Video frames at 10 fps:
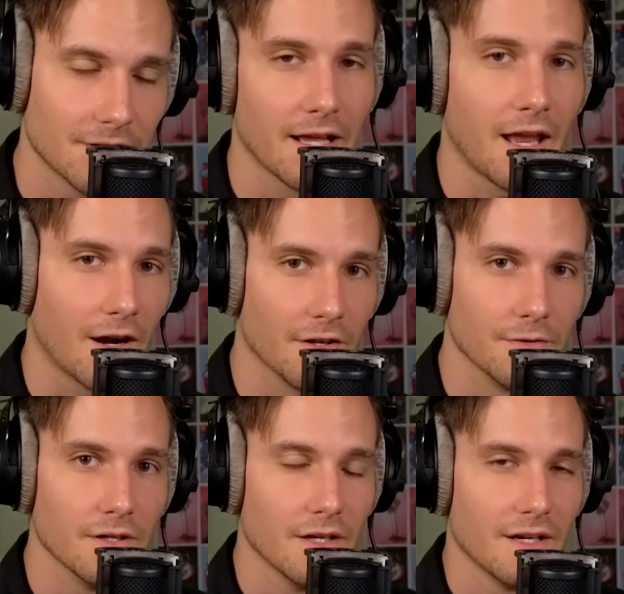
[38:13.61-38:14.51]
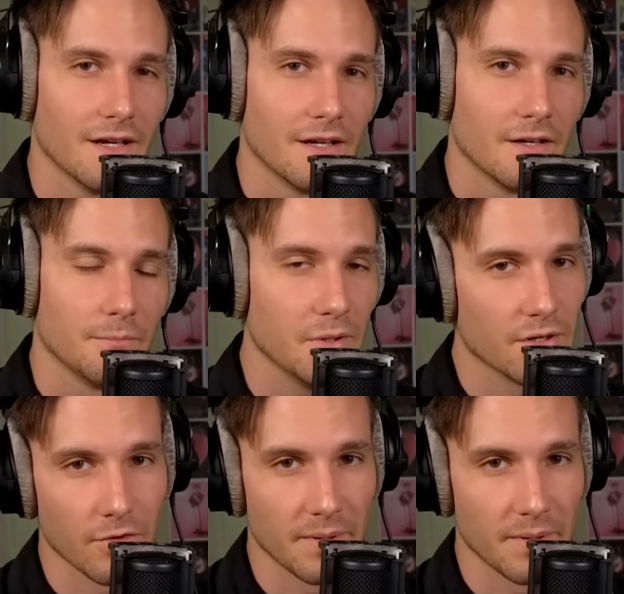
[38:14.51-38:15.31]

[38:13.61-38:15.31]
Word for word: Take care, you beautiful